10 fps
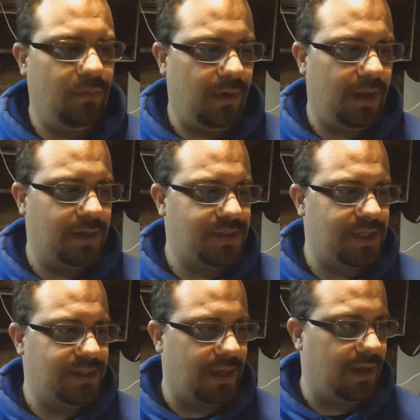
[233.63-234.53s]
What else
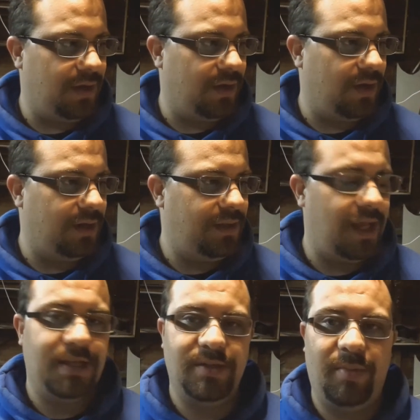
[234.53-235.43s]
is going on?
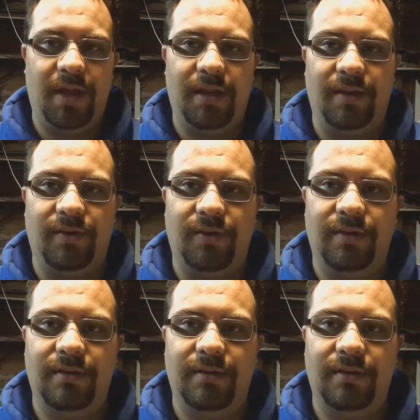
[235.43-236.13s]
That is about it.